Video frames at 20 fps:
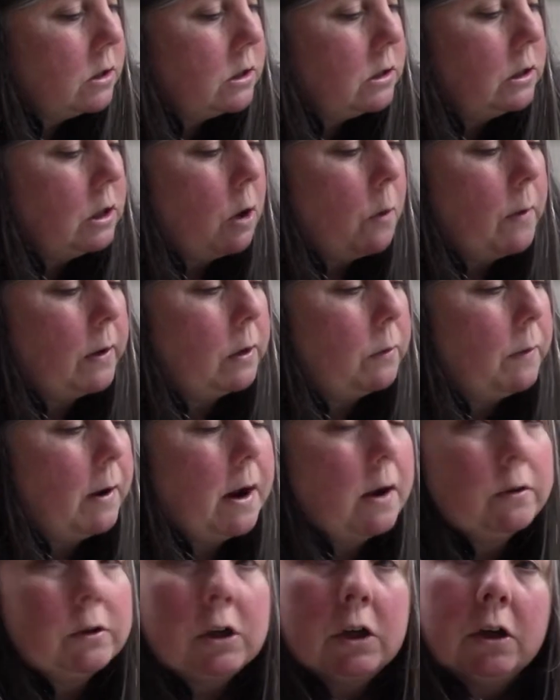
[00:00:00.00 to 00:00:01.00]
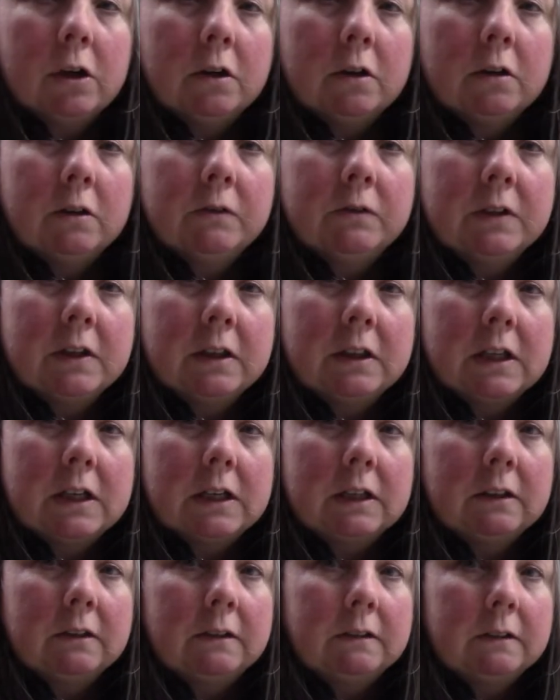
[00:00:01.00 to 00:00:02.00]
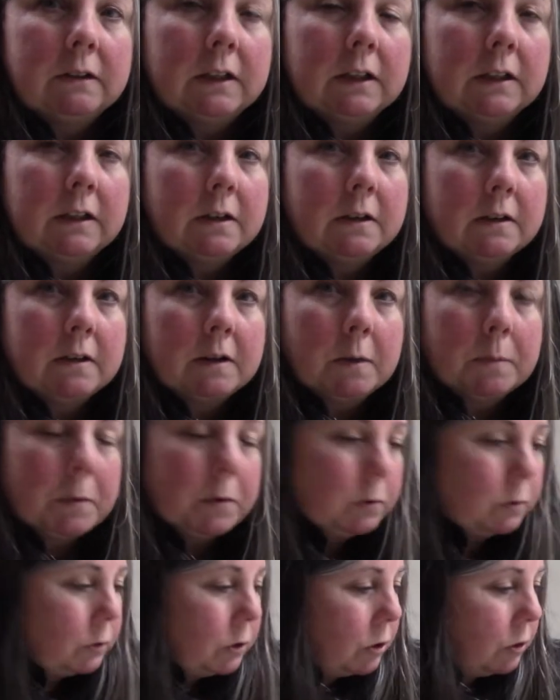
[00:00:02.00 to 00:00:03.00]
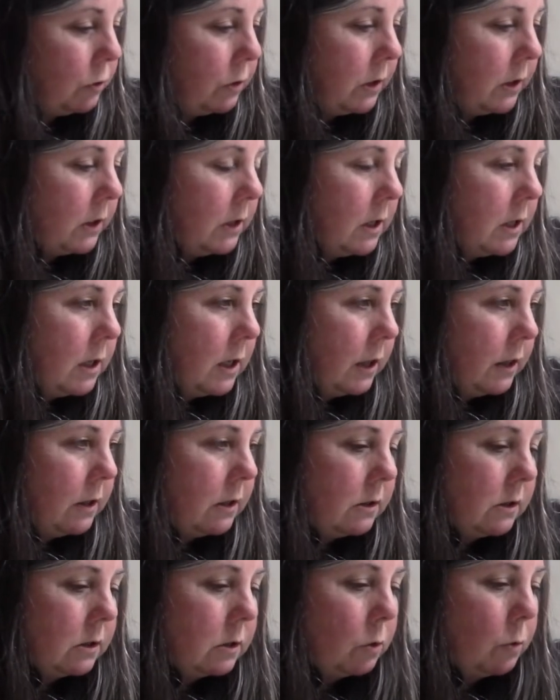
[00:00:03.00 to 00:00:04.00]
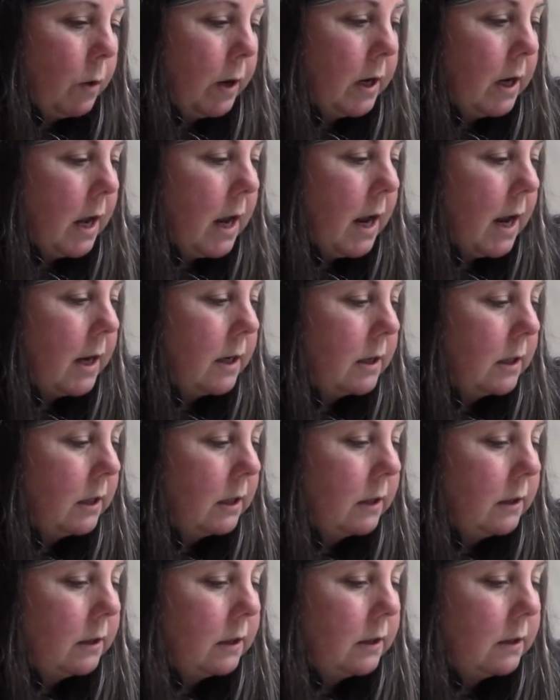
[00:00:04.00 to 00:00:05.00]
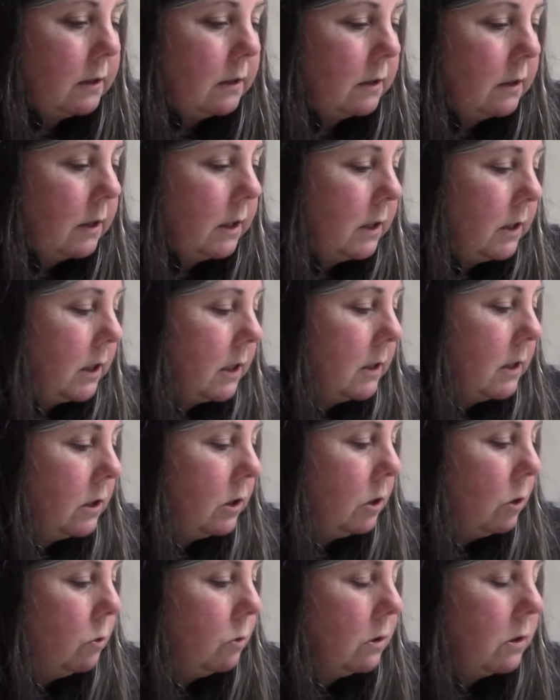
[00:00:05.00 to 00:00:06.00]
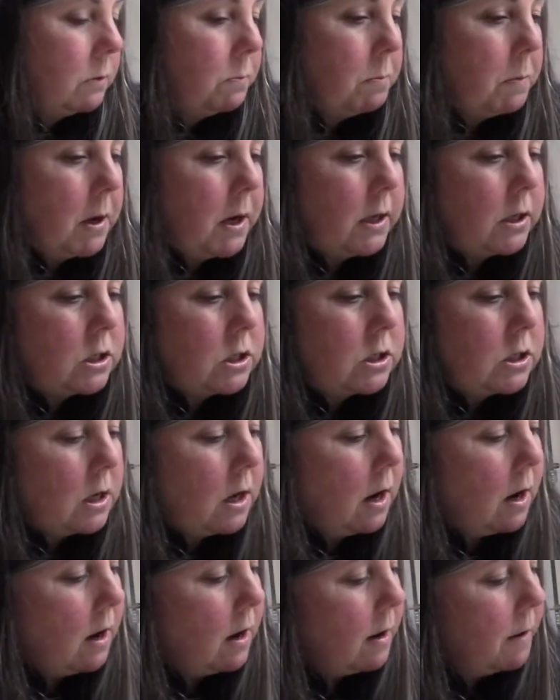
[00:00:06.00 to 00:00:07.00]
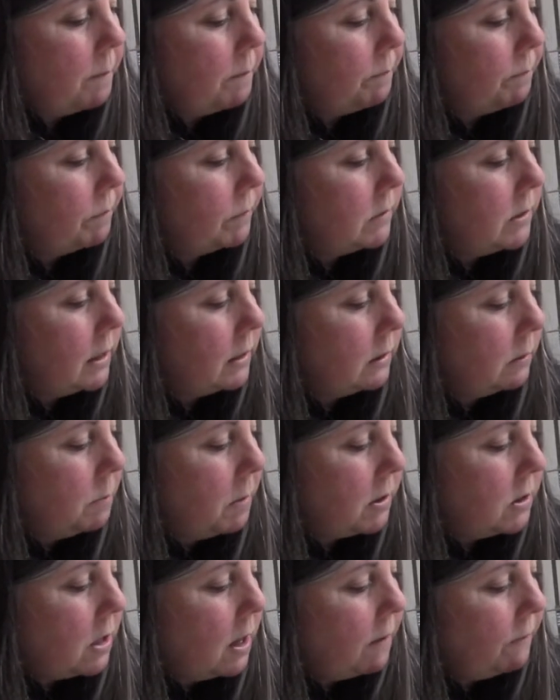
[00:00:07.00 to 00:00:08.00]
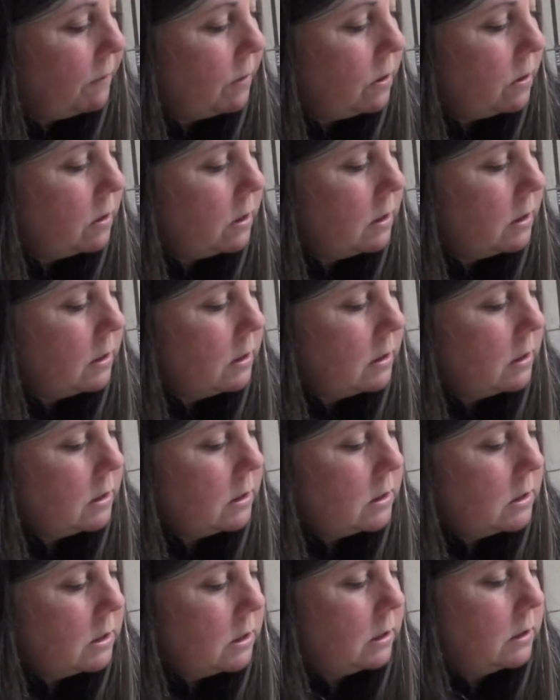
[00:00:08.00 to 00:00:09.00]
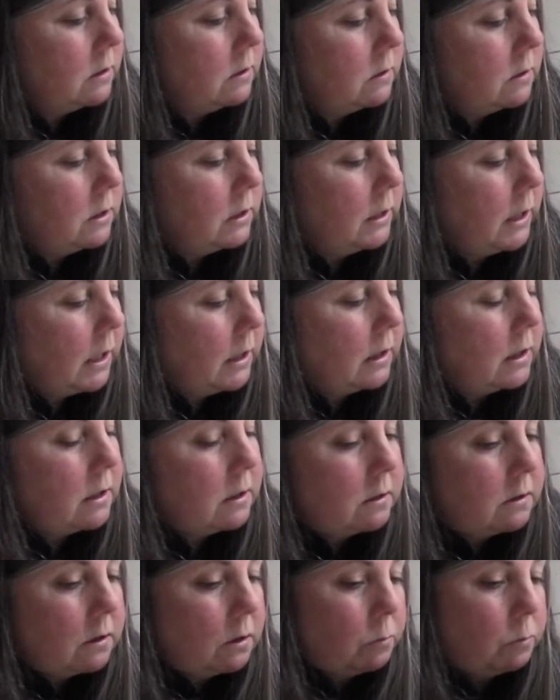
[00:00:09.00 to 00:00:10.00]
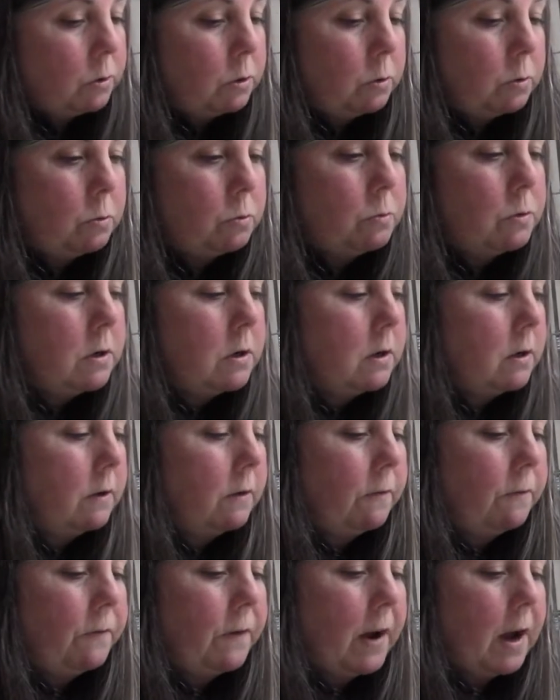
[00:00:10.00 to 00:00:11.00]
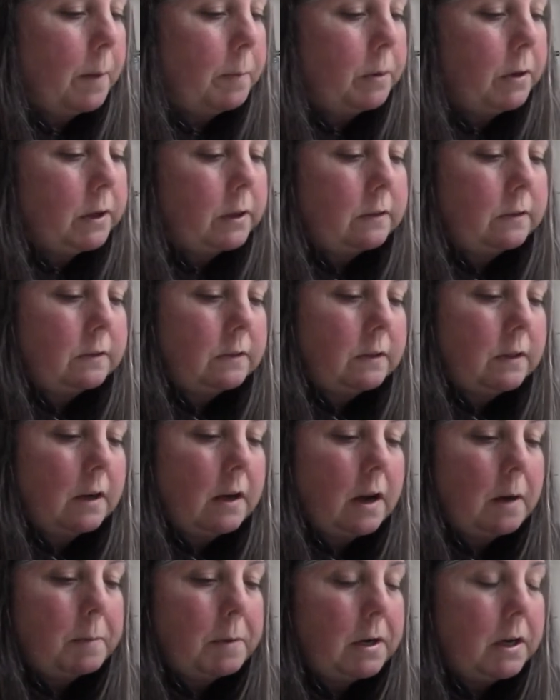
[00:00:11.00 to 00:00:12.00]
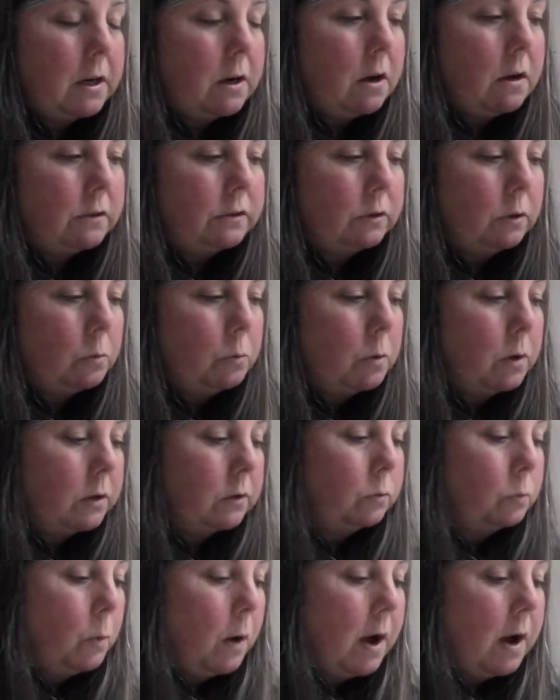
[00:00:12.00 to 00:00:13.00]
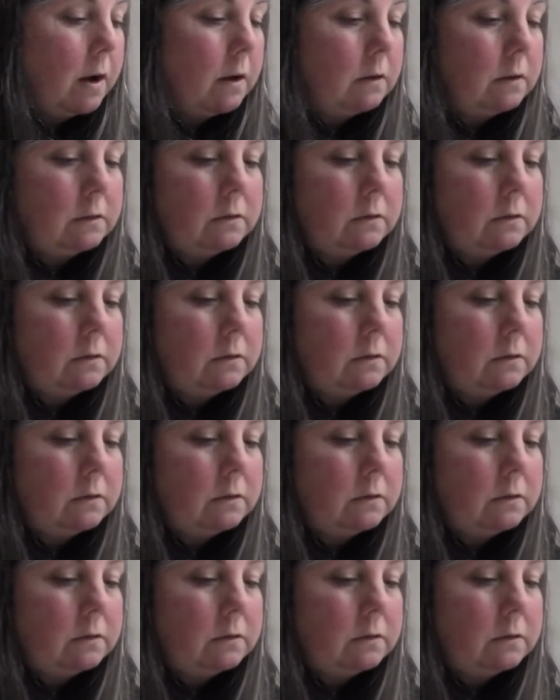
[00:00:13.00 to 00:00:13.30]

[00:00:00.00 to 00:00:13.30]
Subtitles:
Going around curves and things in upholstery, this is quite handy. It doesn't use as much, take as much effort to get this through fabrics, and it also works well